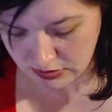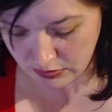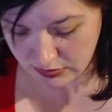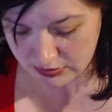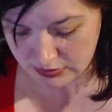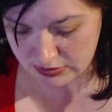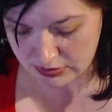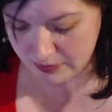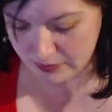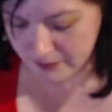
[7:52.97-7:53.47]

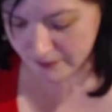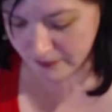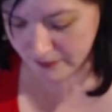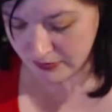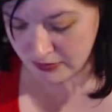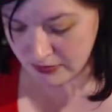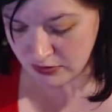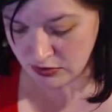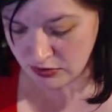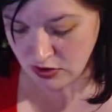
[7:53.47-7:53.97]
this will be
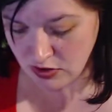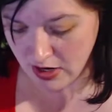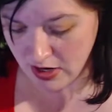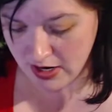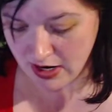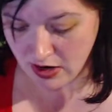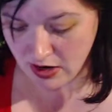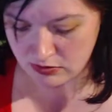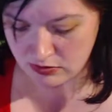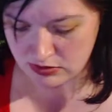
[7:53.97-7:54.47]
fun to try
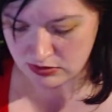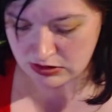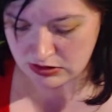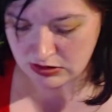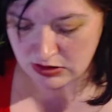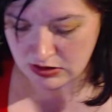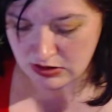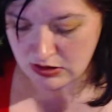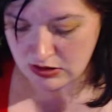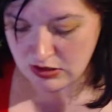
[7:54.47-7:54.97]
out.
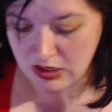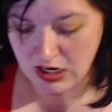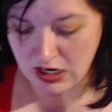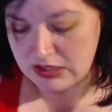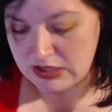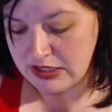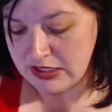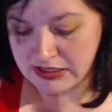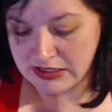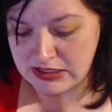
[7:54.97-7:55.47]
I
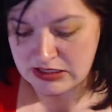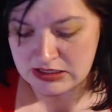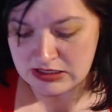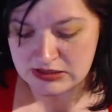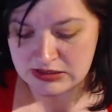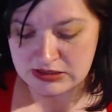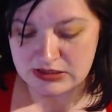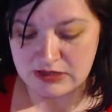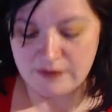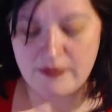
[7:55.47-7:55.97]
like getting
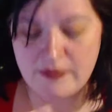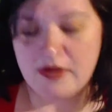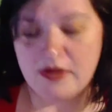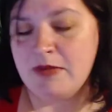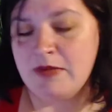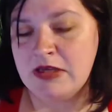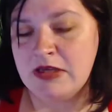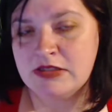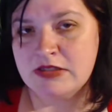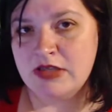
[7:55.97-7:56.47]
stuff like
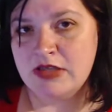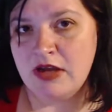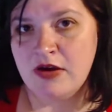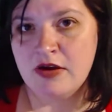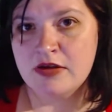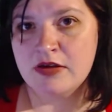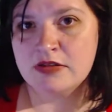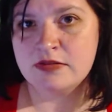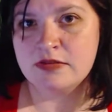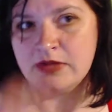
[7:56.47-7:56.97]

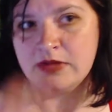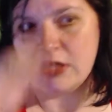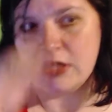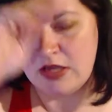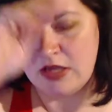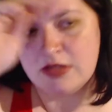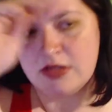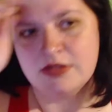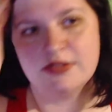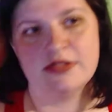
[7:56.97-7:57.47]
mascaras
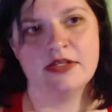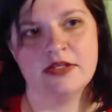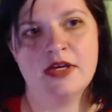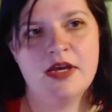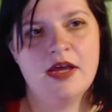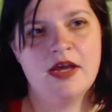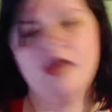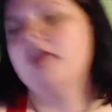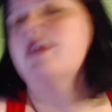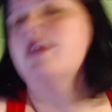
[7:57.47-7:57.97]
because
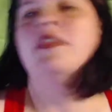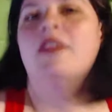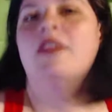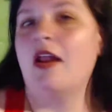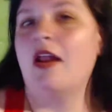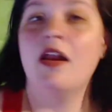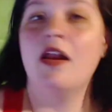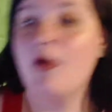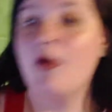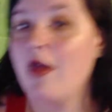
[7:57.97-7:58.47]
then
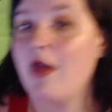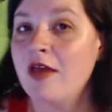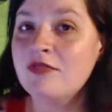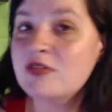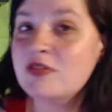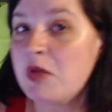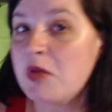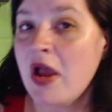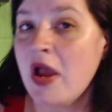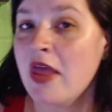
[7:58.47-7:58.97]
I don't have
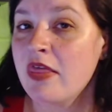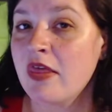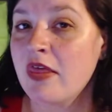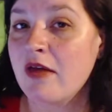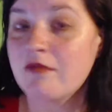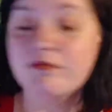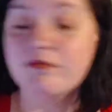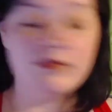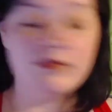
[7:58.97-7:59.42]
to buy them.